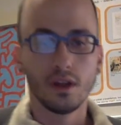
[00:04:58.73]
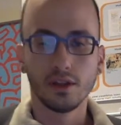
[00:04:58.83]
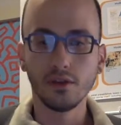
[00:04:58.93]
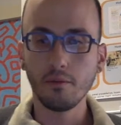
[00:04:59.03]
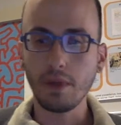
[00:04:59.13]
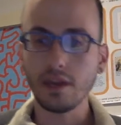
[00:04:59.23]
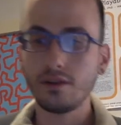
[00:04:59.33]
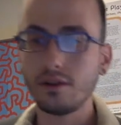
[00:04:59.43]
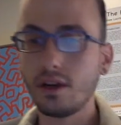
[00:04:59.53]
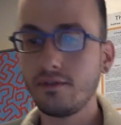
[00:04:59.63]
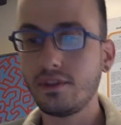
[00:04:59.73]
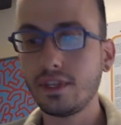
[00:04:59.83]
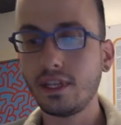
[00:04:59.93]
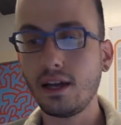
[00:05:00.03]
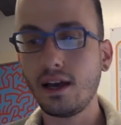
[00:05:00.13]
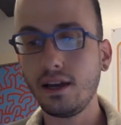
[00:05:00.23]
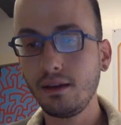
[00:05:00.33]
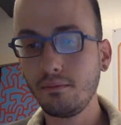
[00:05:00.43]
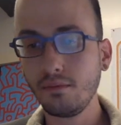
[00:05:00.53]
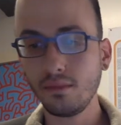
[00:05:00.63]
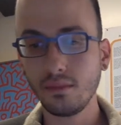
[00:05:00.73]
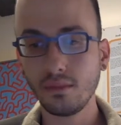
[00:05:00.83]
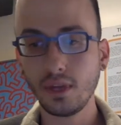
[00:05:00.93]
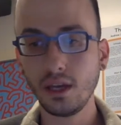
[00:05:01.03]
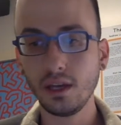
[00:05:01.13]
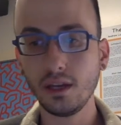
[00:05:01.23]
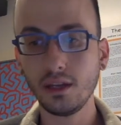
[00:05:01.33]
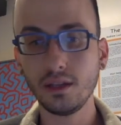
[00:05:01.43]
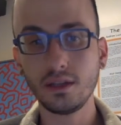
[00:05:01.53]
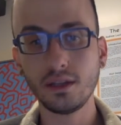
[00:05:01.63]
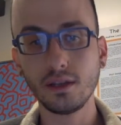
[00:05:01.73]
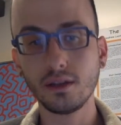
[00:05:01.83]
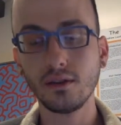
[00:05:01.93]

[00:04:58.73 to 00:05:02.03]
The remainder of the time is